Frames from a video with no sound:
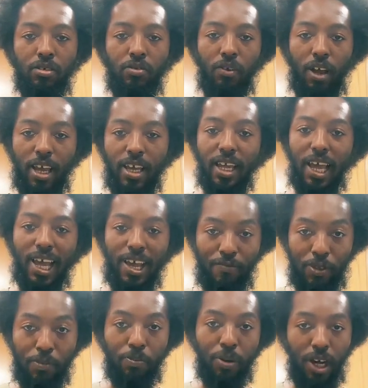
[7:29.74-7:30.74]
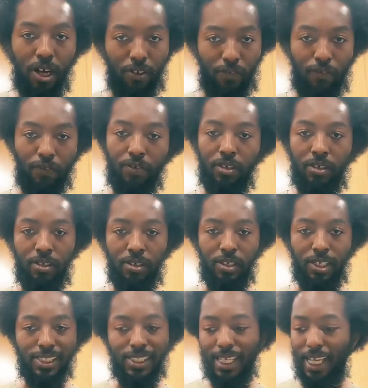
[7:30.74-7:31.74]
Right? Every puff
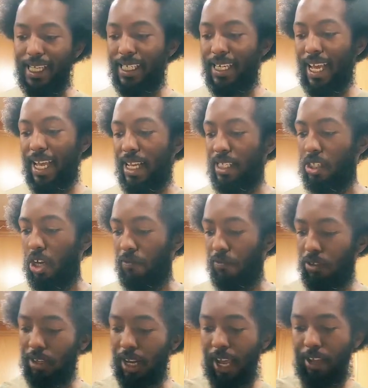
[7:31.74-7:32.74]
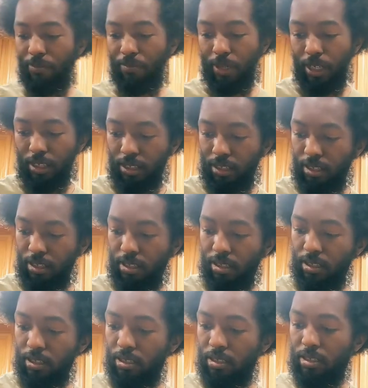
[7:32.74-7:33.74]
is taking days off your life, man.
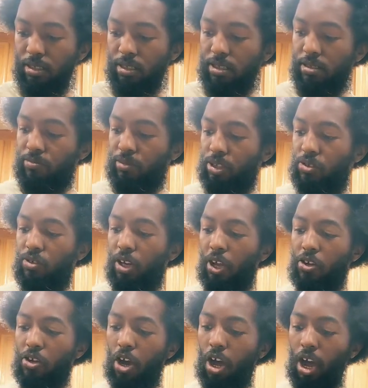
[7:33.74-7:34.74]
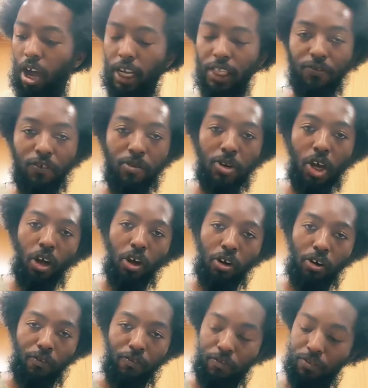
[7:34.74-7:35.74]
But you like, no, it's from the
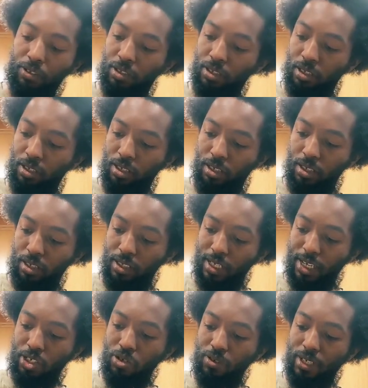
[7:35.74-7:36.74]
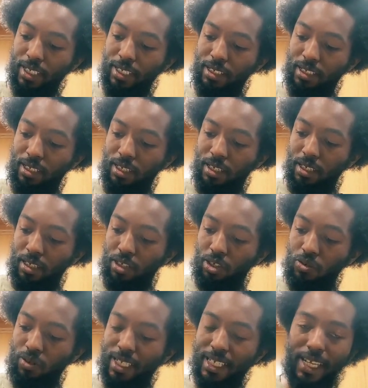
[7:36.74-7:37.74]
earth. Yeah, you can
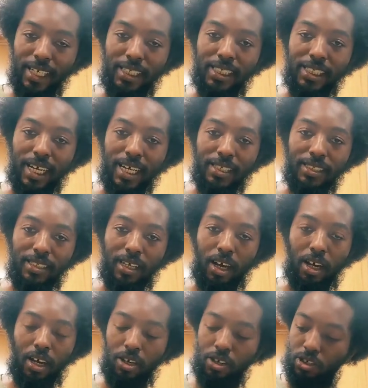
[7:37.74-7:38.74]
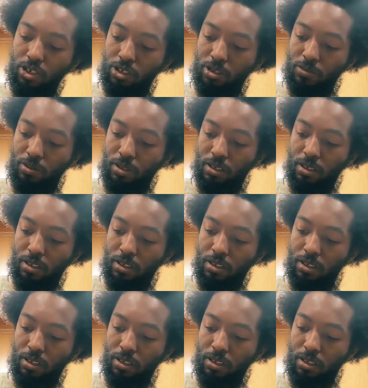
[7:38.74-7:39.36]
ingest a herb